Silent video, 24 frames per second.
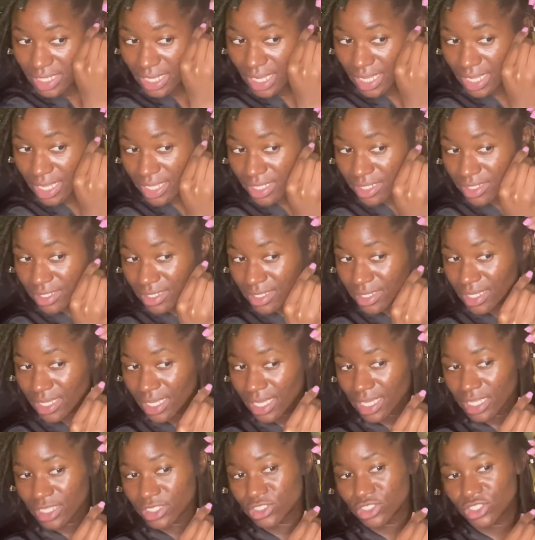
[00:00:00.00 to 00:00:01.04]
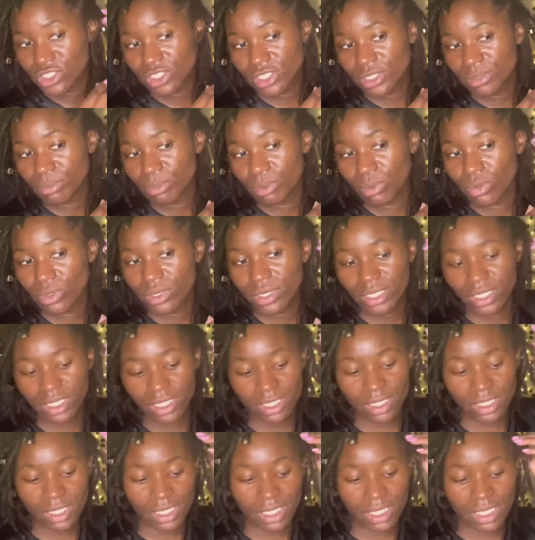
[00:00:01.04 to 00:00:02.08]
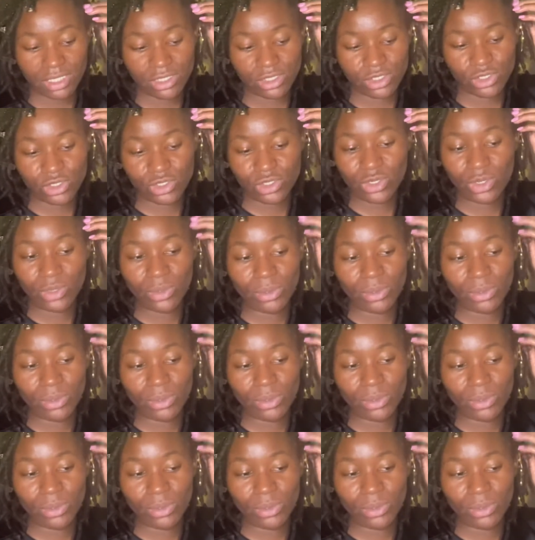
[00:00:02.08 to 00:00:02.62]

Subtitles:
And it's just important. It's so